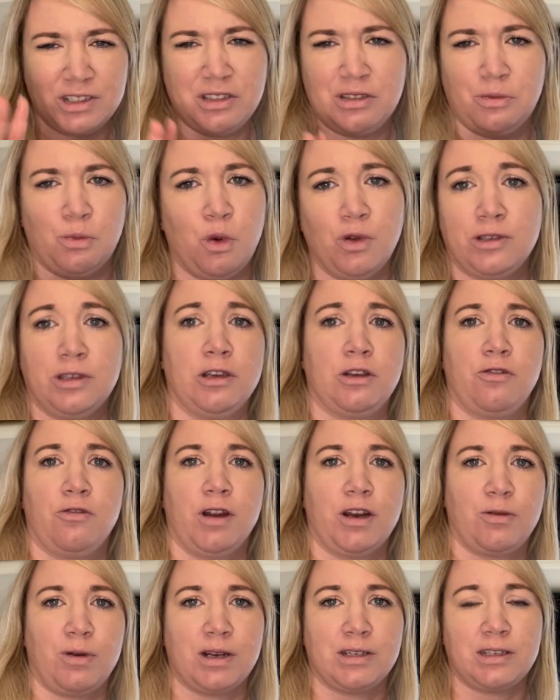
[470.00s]
What's the
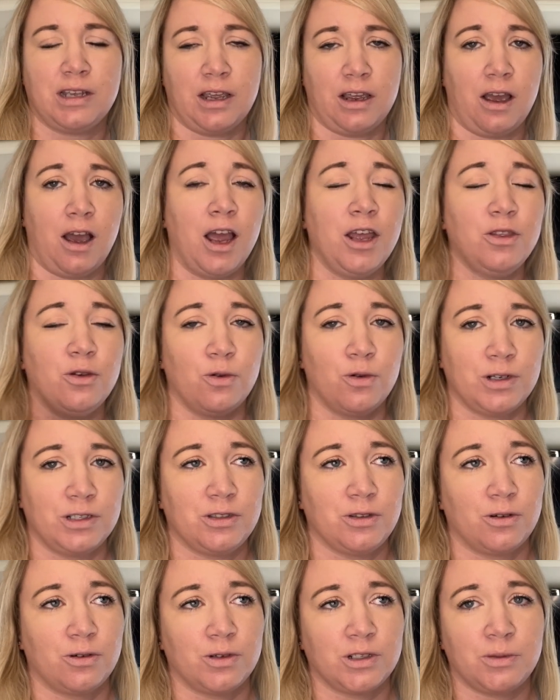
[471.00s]
correct way to say it? I always
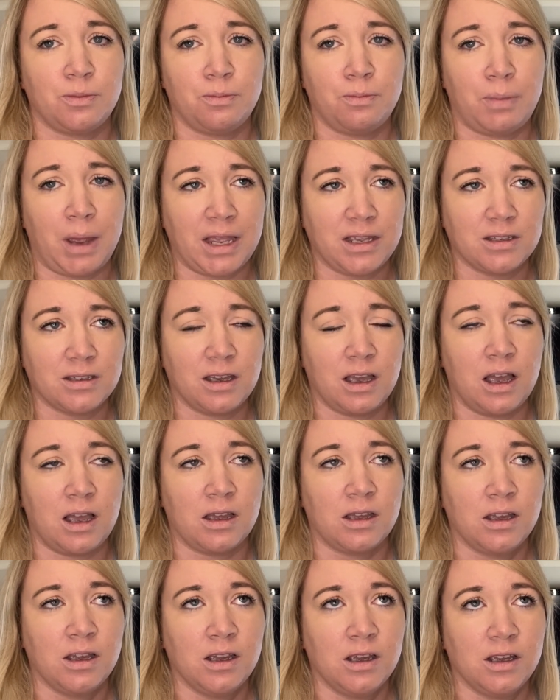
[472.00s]
thought it was
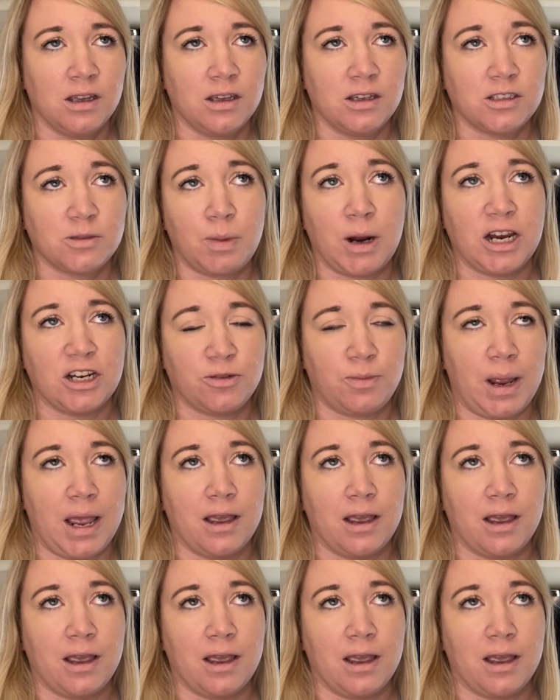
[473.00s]
backsplash,